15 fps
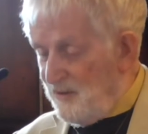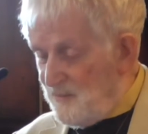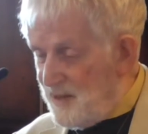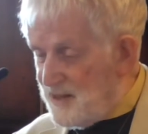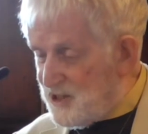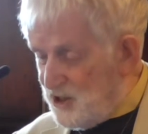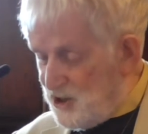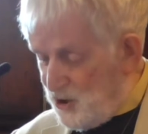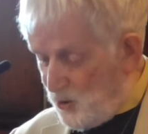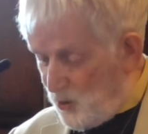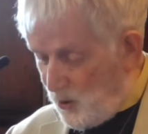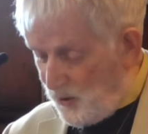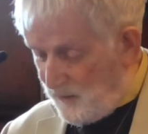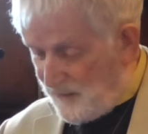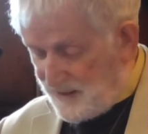message to
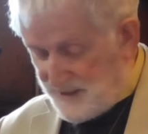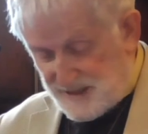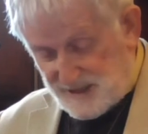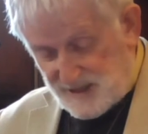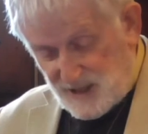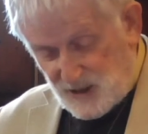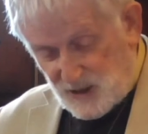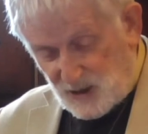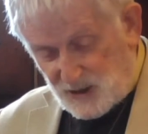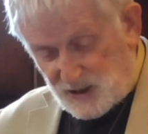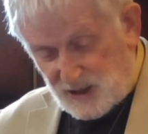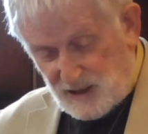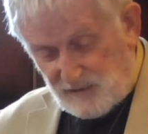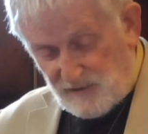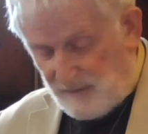all of us not
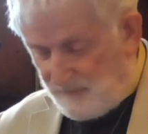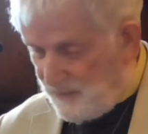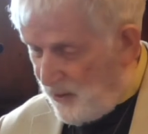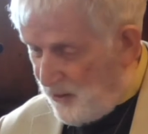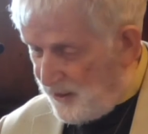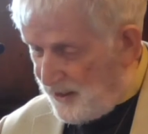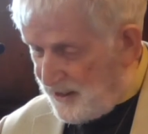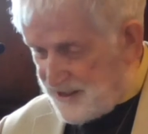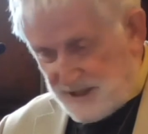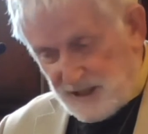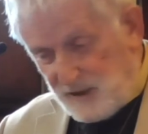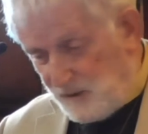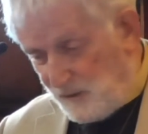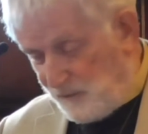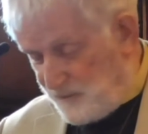to give up on
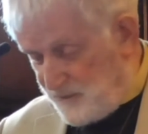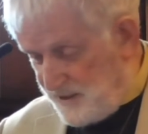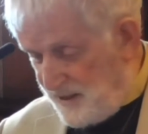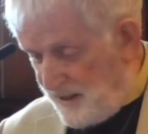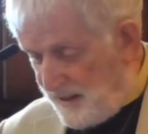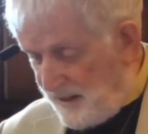ourselves.